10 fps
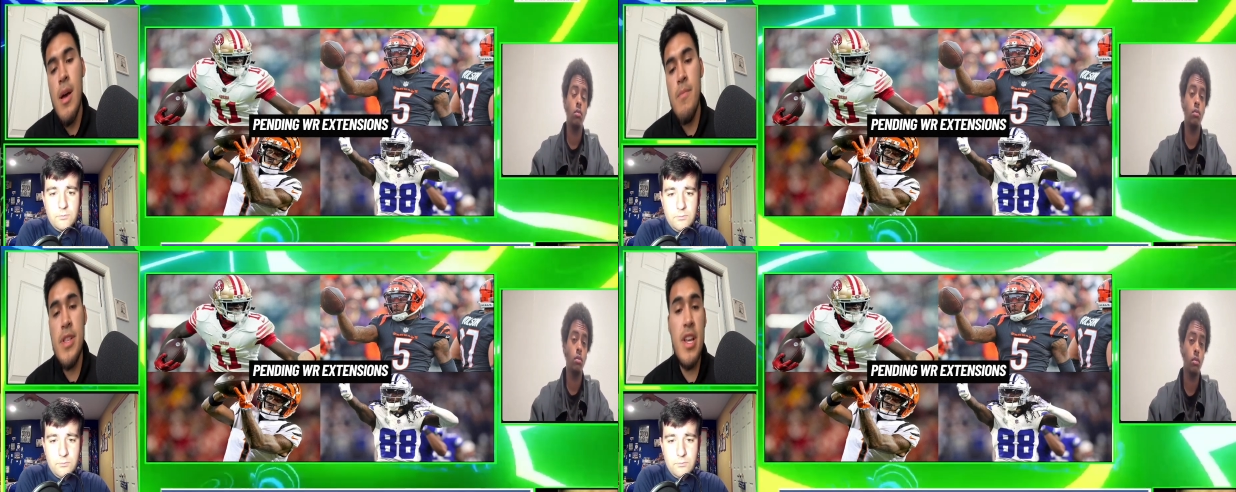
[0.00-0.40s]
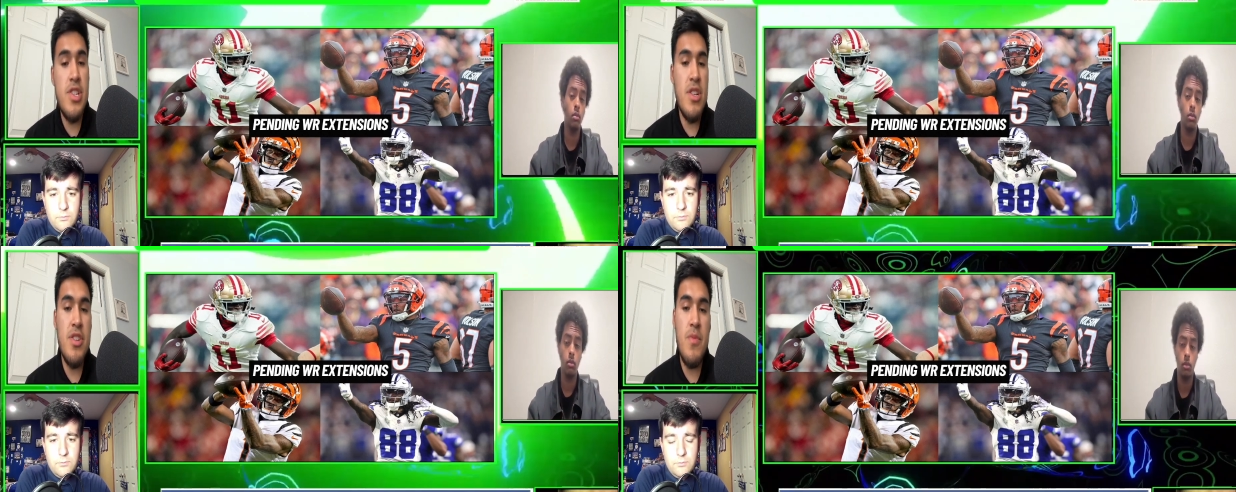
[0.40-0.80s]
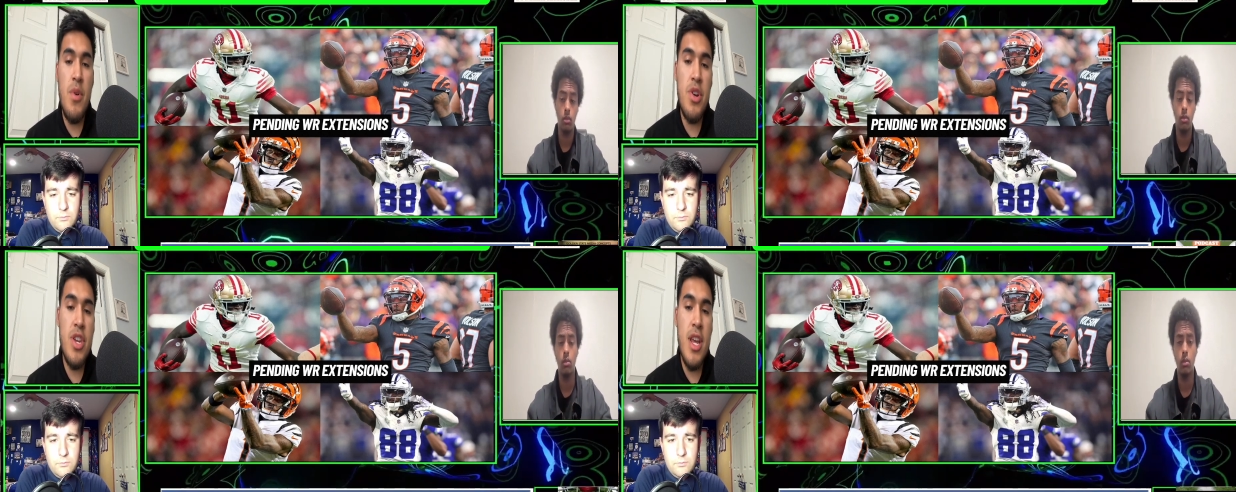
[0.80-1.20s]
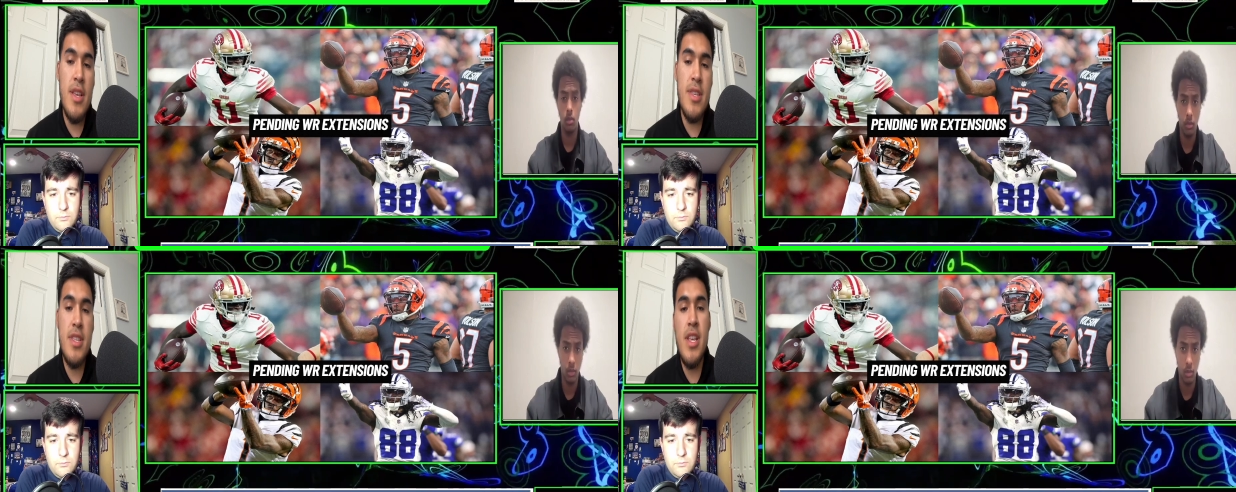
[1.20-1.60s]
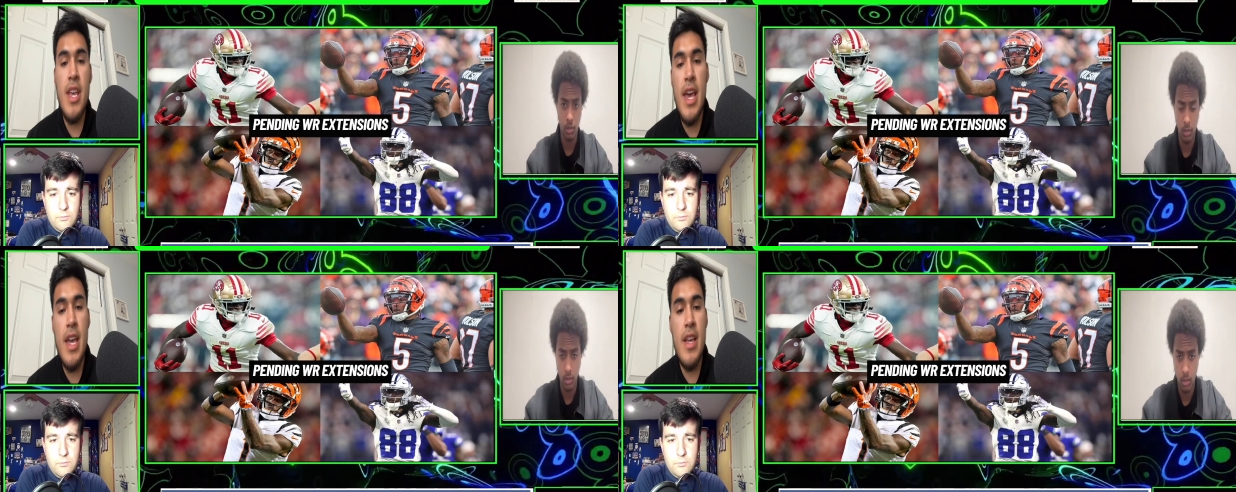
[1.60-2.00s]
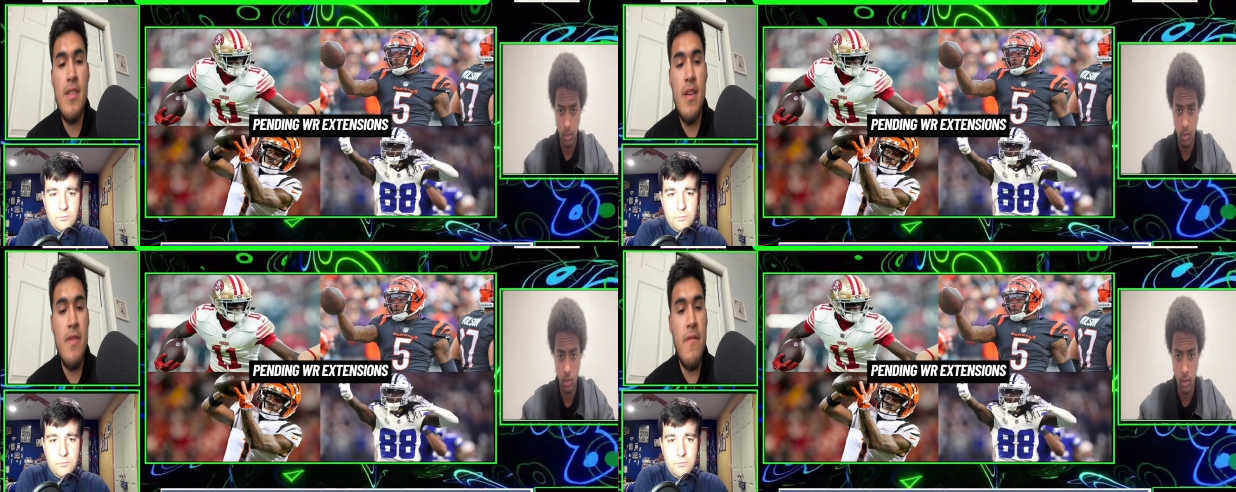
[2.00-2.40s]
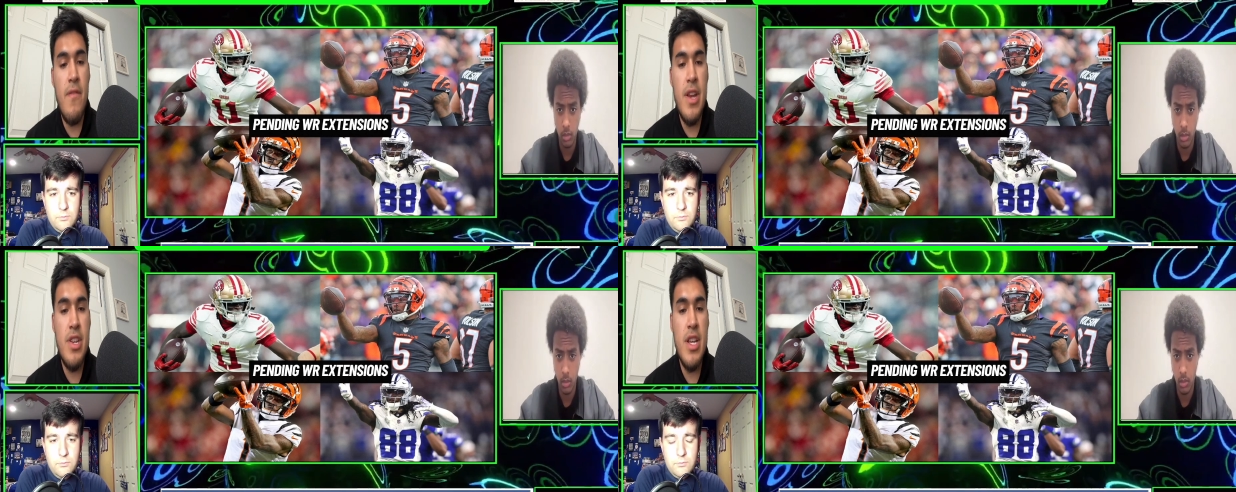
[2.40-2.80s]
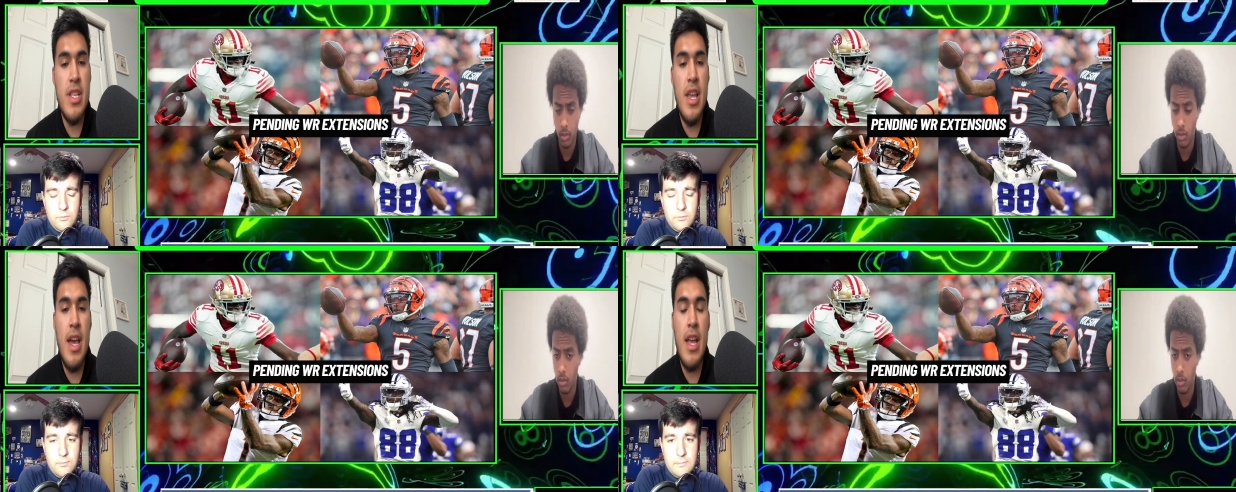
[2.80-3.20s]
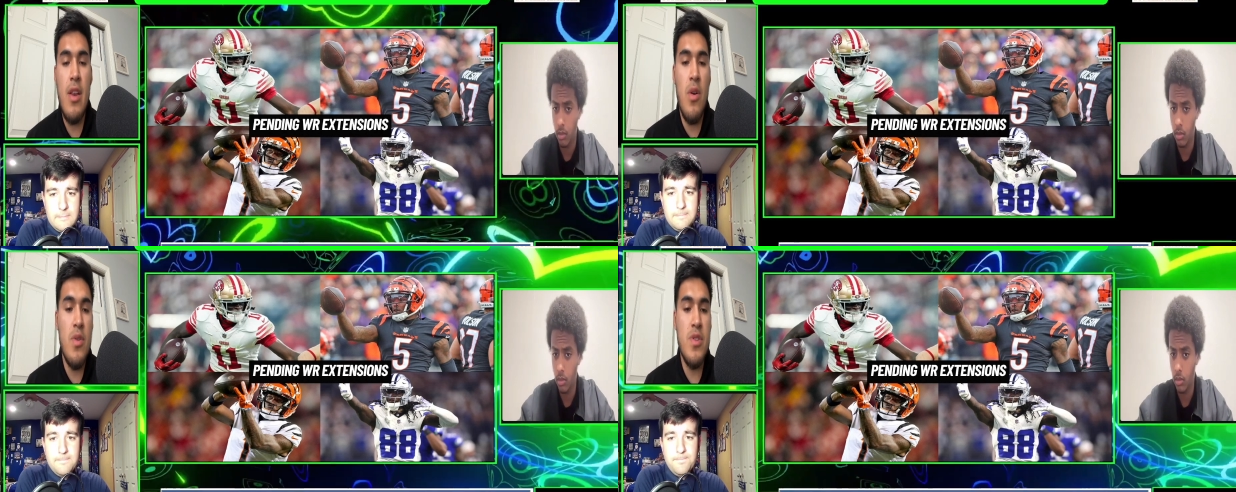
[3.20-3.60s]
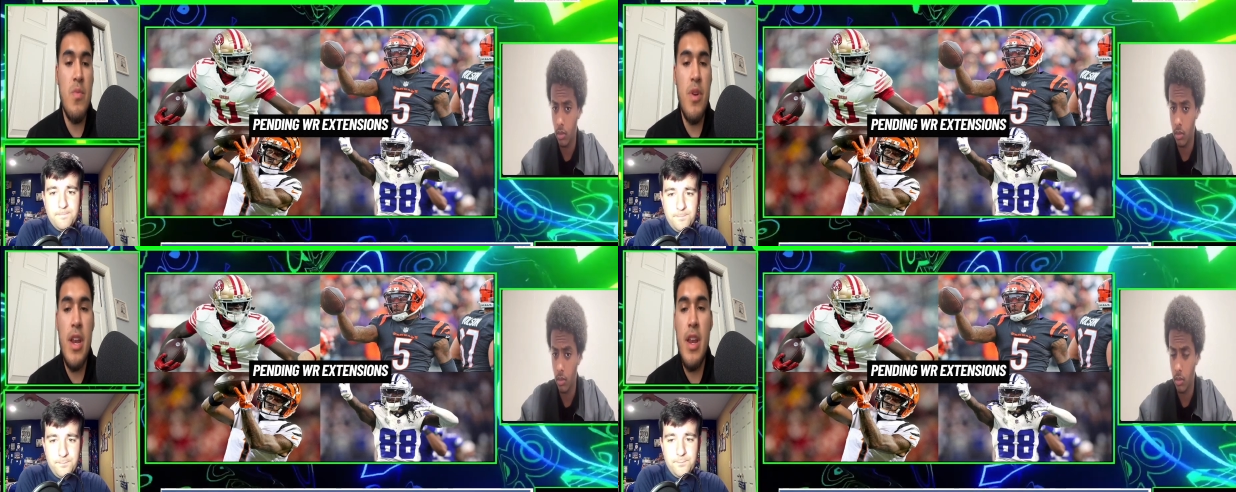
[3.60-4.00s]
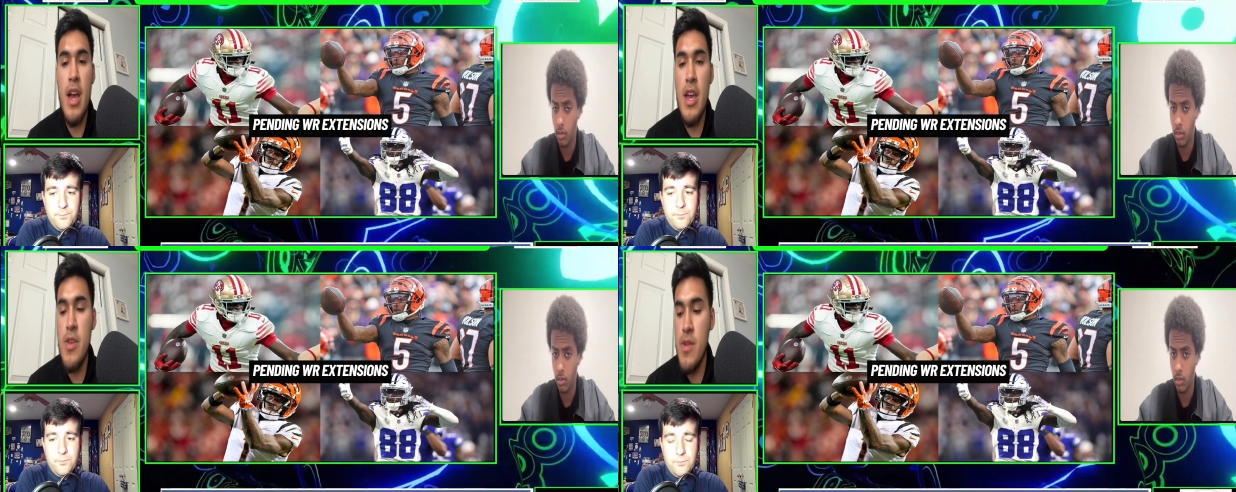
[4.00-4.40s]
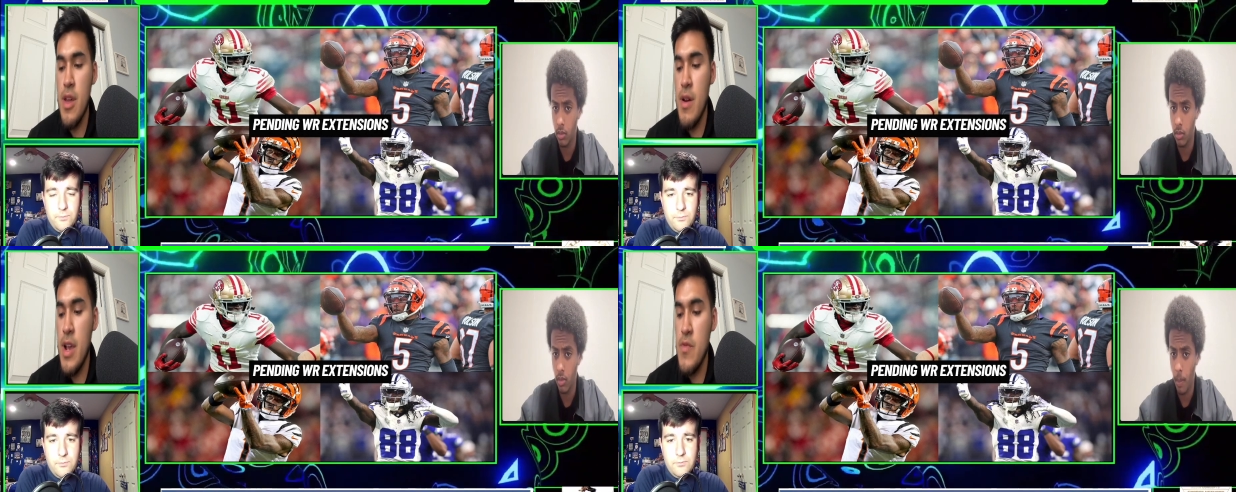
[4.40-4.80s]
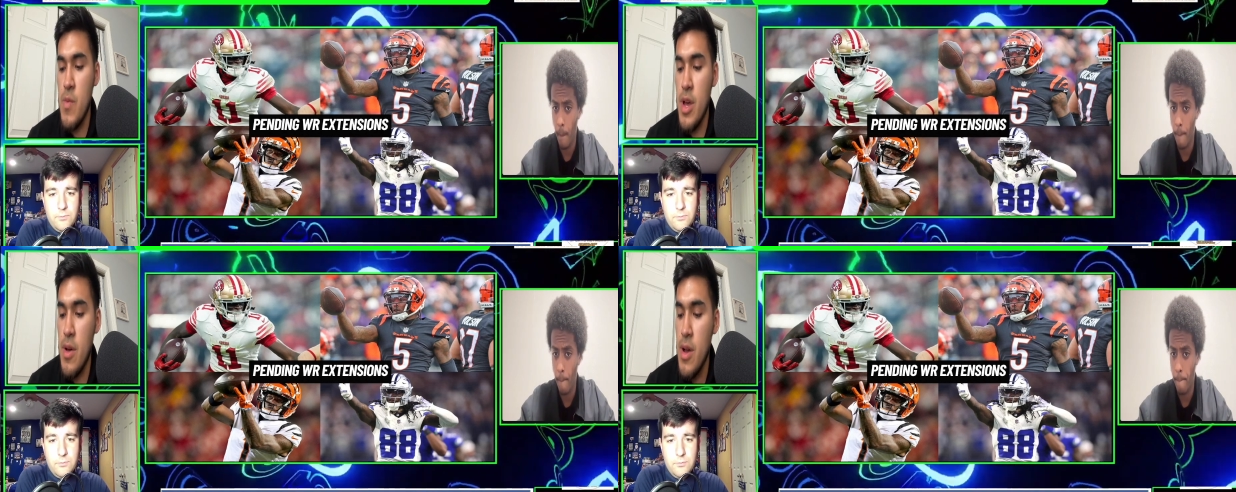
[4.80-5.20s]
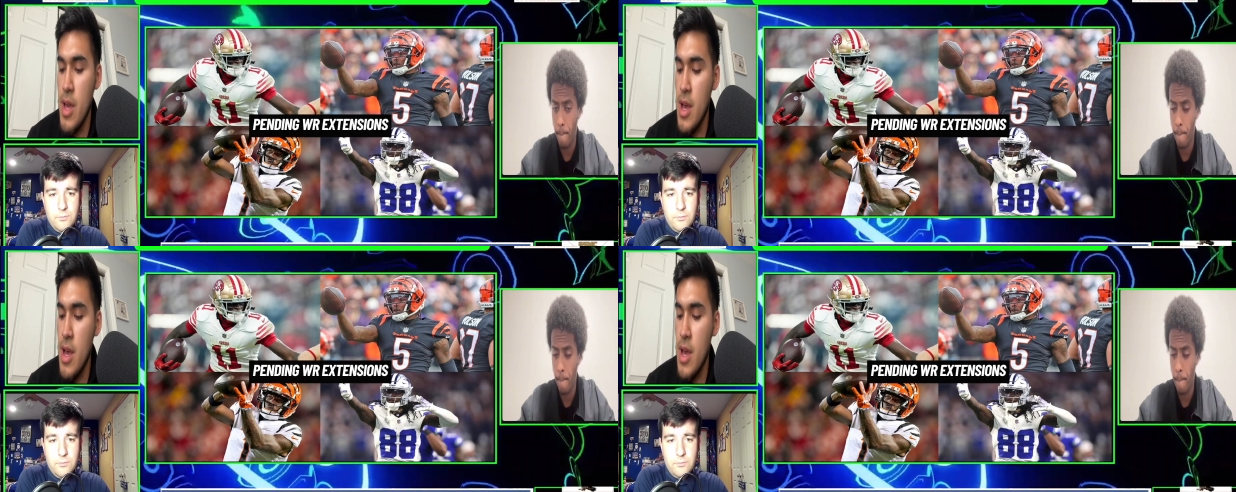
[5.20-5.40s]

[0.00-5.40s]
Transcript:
Speaker 1: potentially Ja'Marr Chase, Tee Higgins on the franchise tag, and also Brandon Aiyuk there as well.